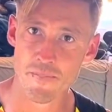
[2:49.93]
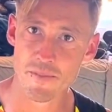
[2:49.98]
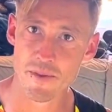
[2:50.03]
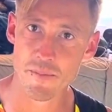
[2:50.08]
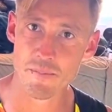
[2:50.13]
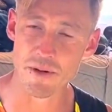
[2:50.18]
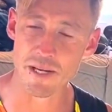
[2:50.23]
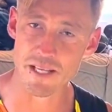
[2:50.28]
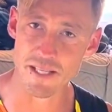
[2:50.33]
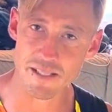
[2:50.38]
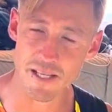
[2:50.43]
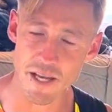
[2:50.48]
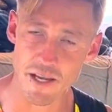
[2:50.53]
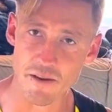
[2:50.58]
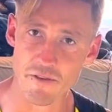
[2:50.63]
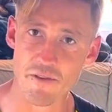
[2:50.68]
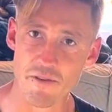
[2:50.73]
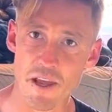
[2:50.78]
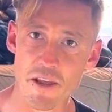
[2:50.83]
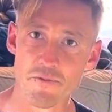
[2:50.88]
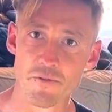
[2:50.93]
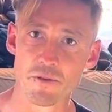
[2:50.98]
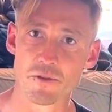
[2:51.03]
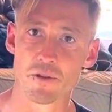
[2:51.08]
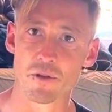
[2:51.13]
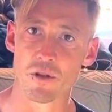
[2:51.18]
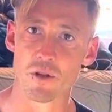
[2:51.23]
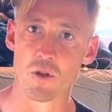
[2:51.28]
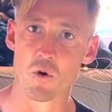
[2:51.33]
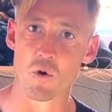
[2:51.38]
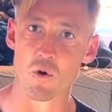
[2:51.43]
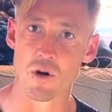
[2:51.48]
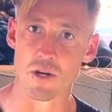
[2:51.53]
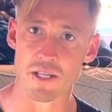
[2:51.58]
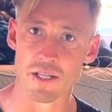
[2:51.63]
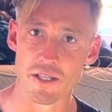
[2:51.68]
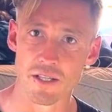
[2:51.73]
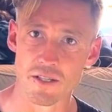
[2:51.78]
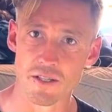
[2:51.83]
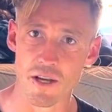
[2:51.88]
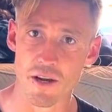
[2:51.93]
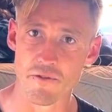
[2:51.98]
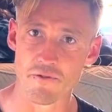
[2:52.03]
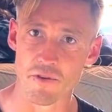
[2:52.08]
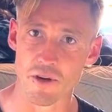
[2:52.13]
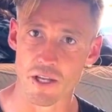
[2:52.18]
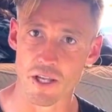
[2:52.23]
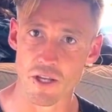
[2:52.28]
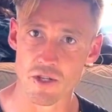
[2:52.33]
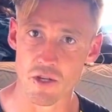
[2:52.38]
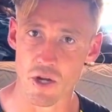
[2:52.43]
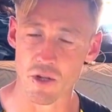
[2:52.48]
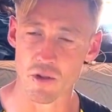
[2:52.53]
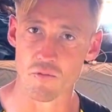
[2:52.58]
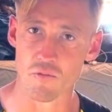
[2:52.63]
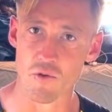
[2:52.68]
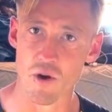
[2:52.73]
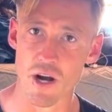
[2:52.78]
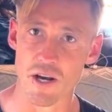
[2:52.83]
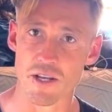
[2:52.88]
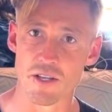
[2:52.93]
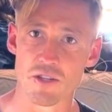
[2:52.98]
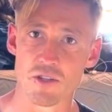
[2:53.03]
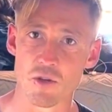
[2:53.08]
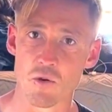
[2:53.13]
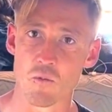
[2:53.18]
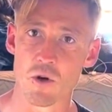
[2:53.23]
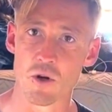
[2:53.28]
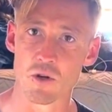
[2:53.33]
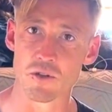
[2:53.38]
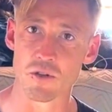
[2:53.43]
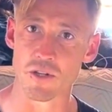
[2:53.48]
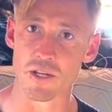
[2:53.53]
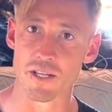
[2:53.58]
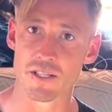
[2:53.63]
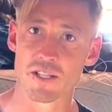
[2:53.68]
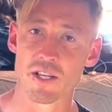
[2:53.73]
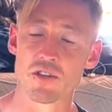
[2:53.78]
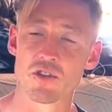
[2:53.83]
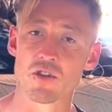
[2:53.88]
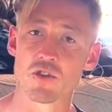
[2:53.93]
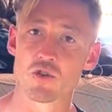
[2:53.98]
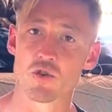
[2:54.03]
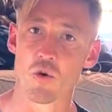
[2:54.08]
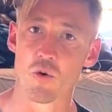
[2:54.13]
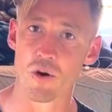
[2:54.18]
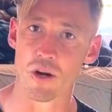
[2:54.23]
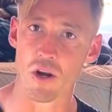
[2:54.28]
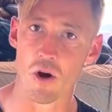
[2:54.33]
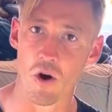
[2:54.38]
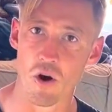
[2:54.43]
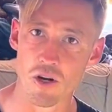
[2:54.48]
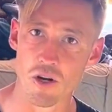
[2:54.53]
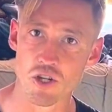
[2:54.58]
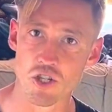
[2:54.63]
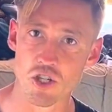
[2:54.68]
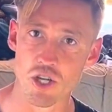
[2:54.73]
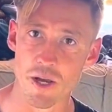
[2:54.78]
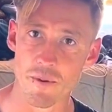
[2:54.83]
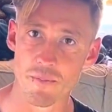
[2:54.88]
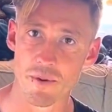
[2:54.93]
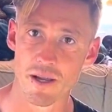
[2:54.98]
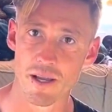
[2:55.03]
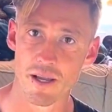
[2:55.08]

But he's staying faithful to the Lord. He's suffering. He's on the run. He's in the wilderness. He's enduring hardship.